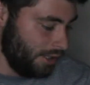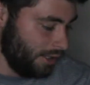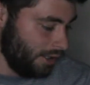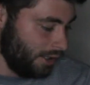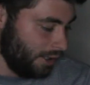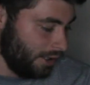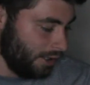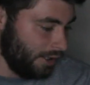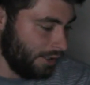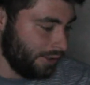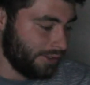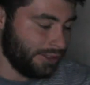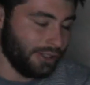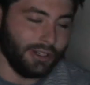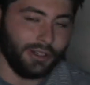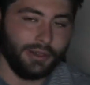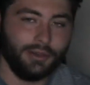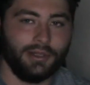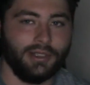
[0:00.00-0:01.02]
Uh,
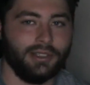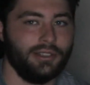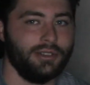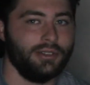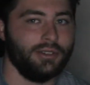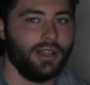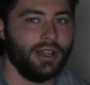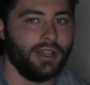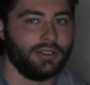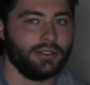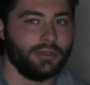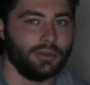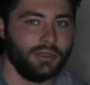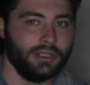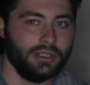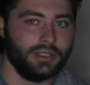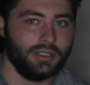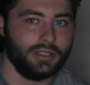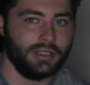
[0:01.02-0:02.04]
sorry we didn't do last
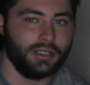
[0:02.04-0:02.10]
week.